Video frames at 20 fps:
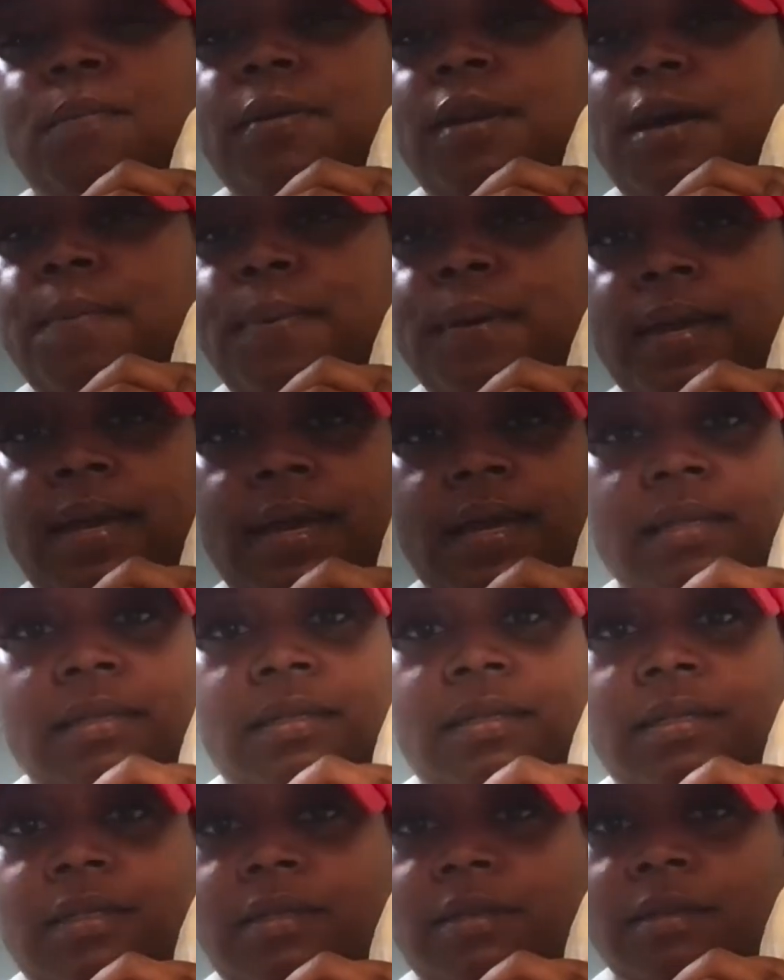up
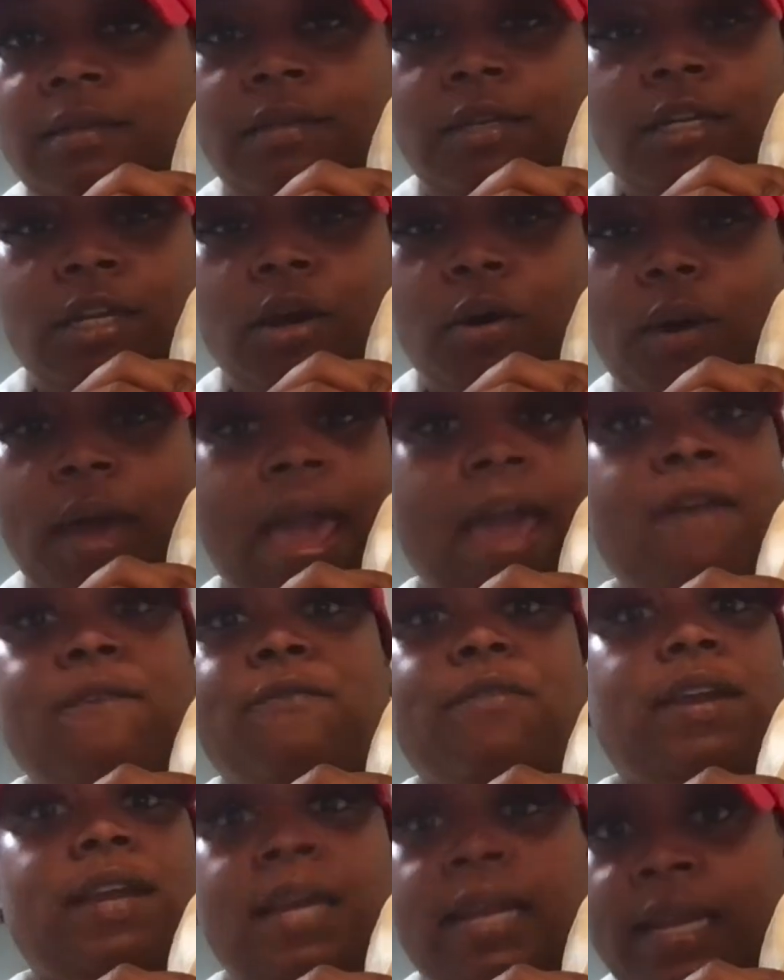against,
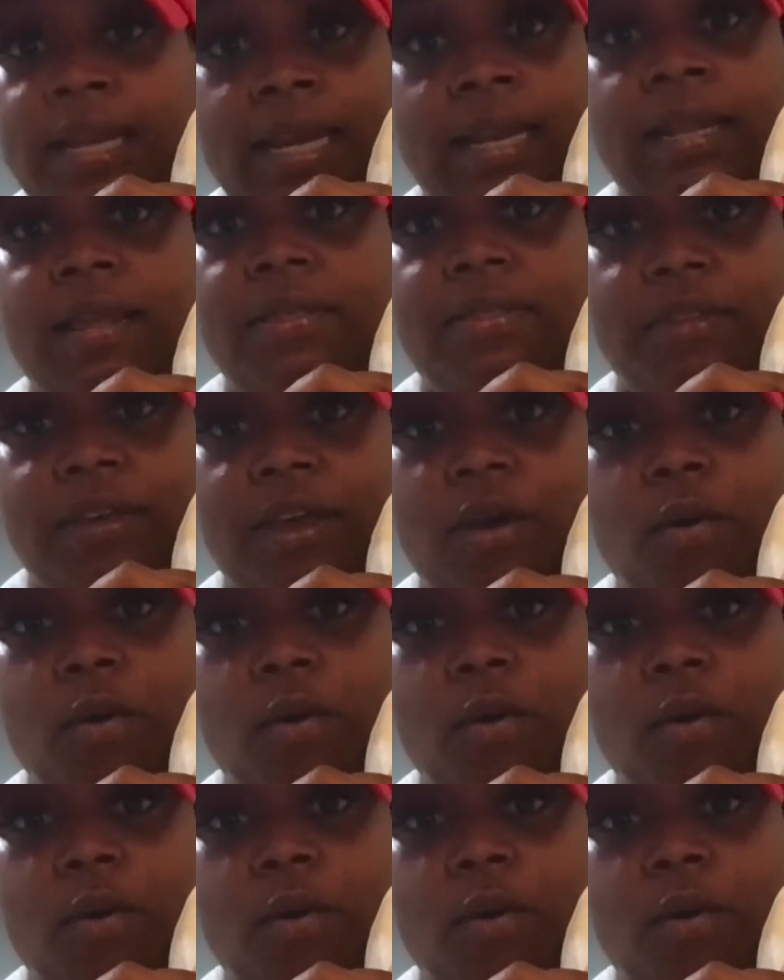every and anything.